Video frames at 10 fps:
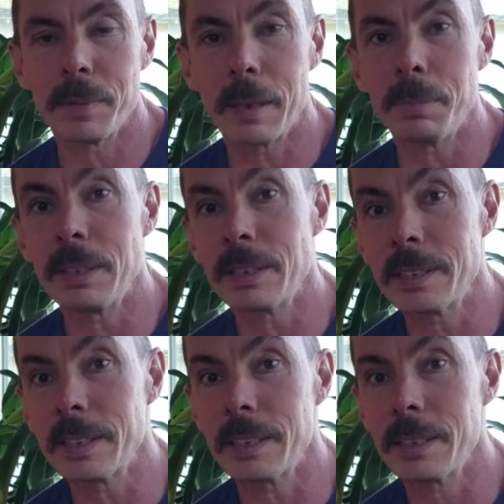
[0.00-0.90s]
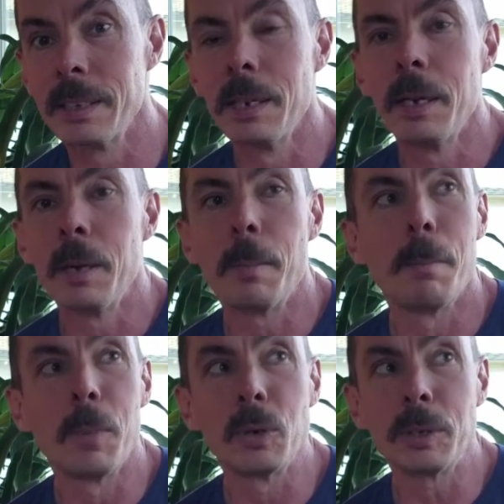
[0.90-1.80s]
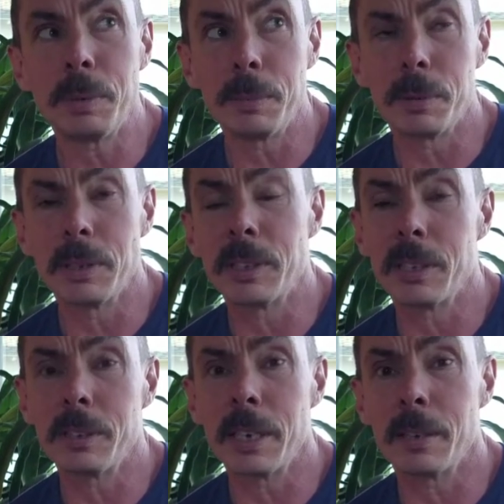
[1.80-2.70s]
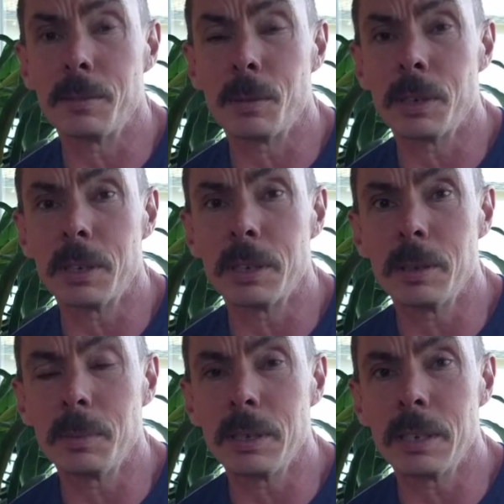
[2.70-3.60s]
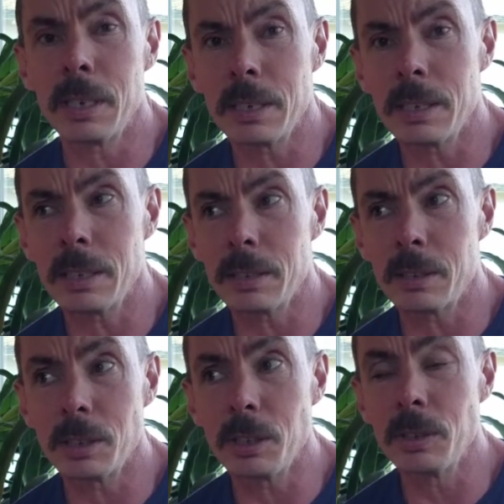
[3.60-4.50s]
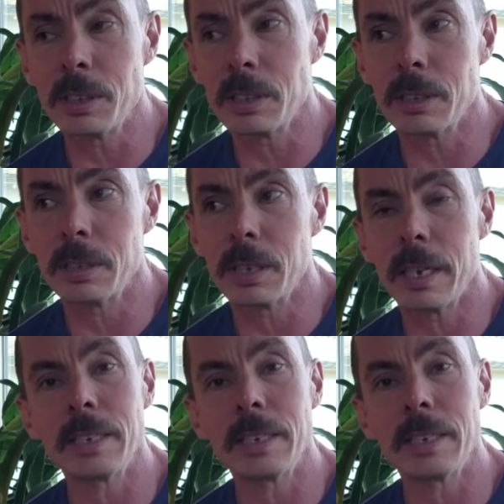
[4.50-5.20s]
That being said, most people in Southern California are going to be taking or using